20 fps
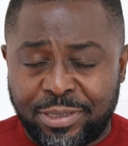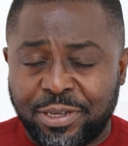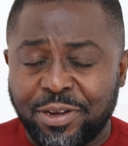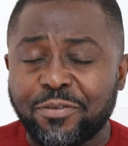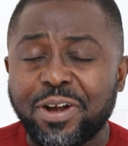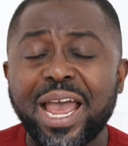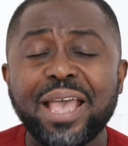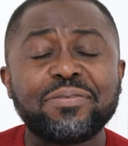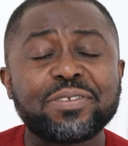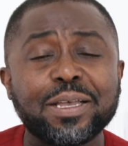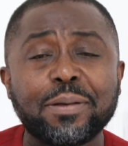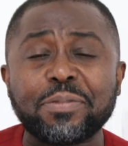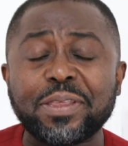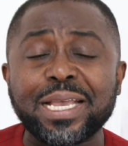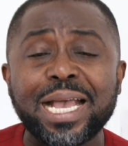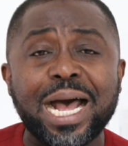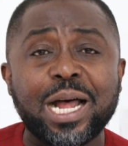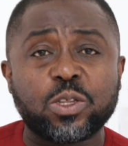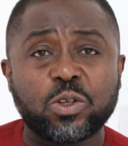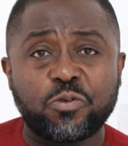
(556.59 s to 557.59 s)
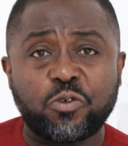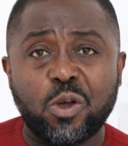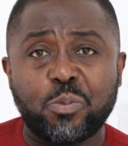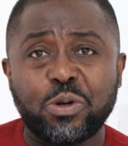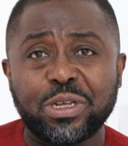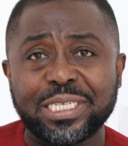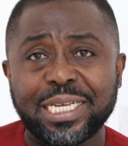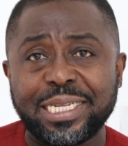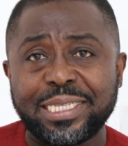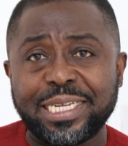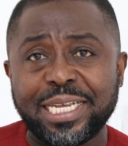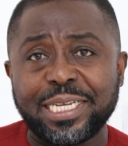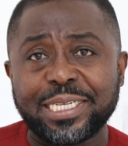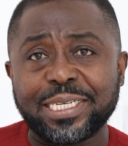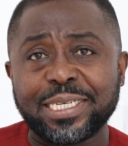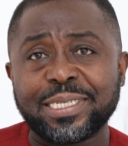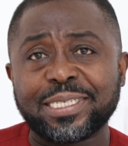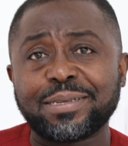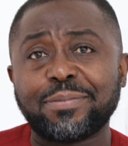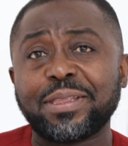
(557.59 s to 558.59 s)
derive something out of your
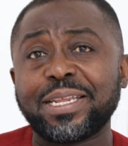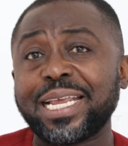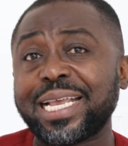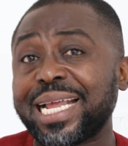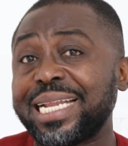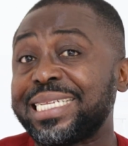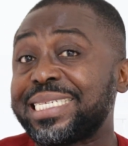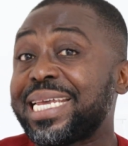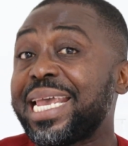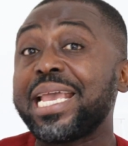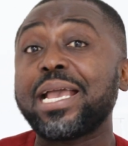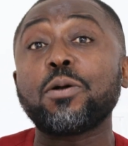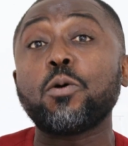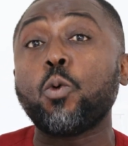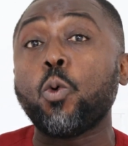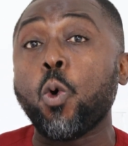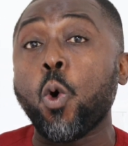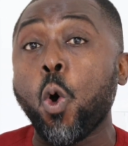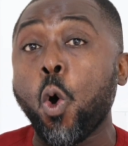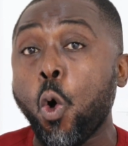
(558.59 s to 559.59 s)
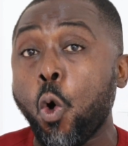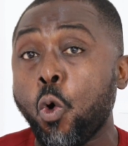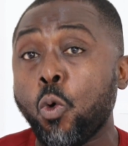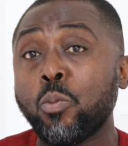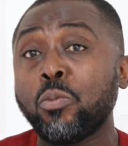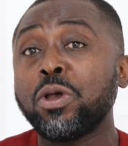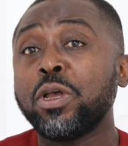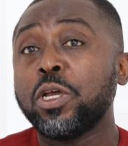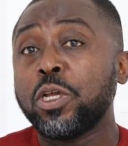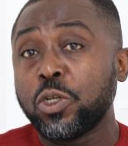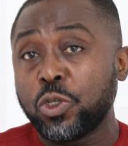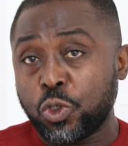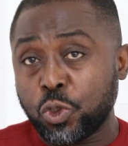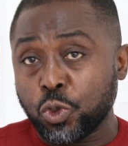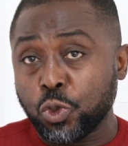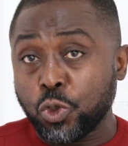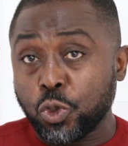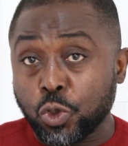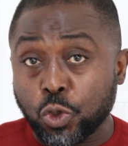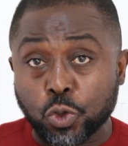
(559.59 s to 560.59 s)
presentation, something they can take home
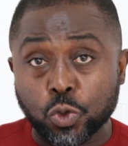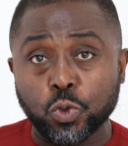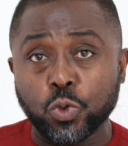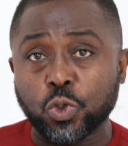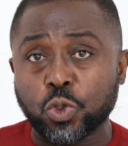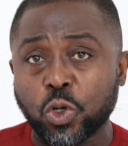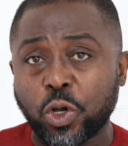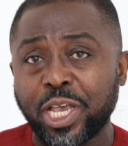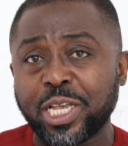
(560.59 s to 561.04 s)
to use.